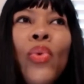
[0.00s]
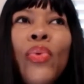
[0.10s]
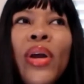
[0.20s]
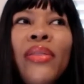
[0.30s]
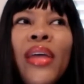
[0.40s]
we
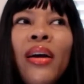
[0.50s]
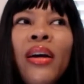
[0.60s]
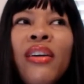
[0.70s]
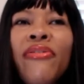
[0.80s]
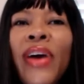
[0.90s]
were in that
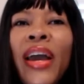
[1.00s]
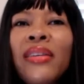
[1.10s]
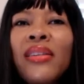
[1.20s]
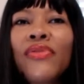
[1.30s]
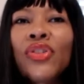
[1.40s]
good
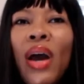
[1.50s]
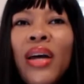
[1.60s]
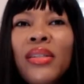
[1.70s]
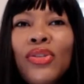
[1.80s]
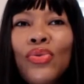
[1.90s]
phase of
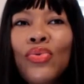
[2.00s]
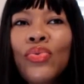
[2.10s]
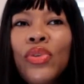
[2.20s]
trying to